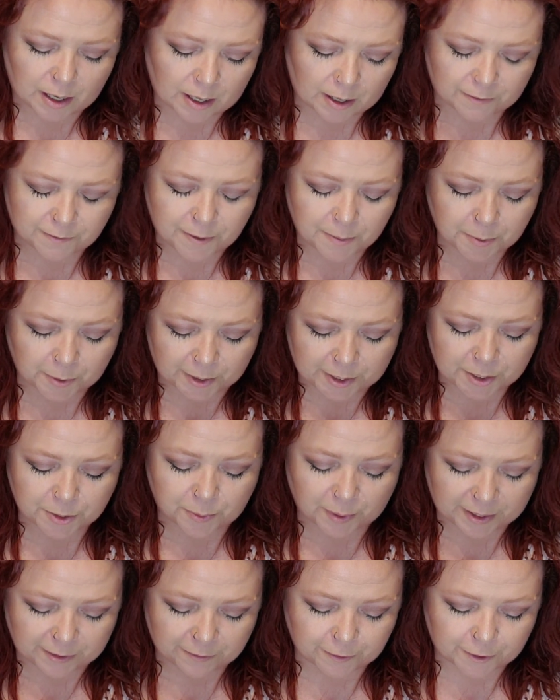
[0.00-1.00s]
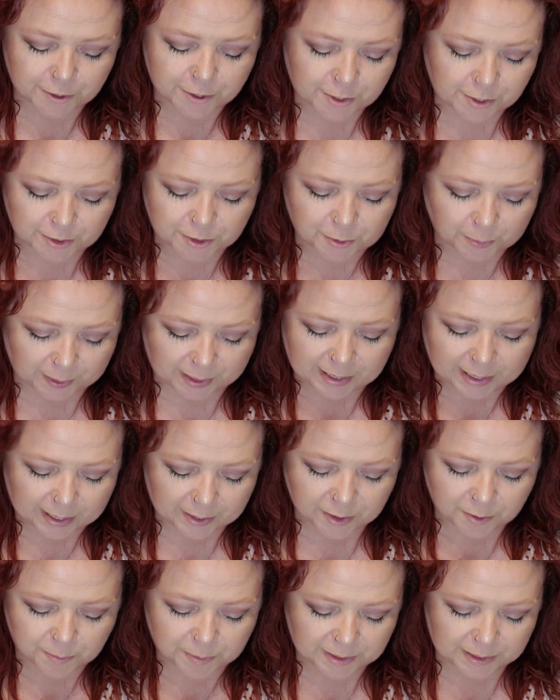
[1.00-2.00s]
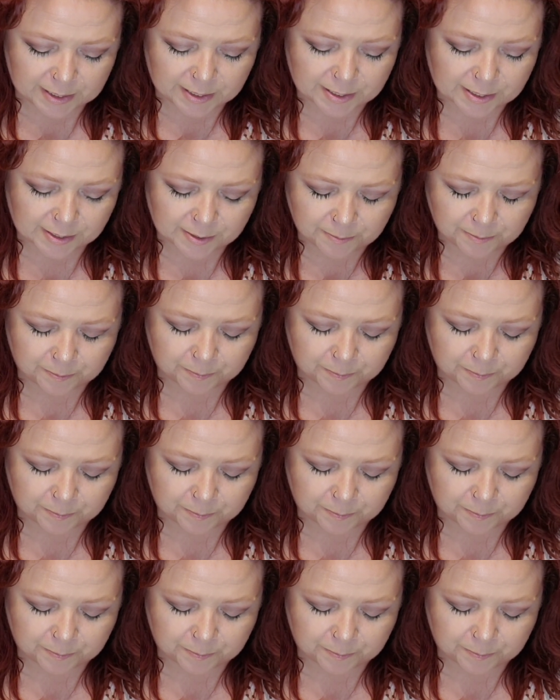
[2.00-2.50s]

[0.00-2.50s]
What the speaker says: February 21st to the 29th, please.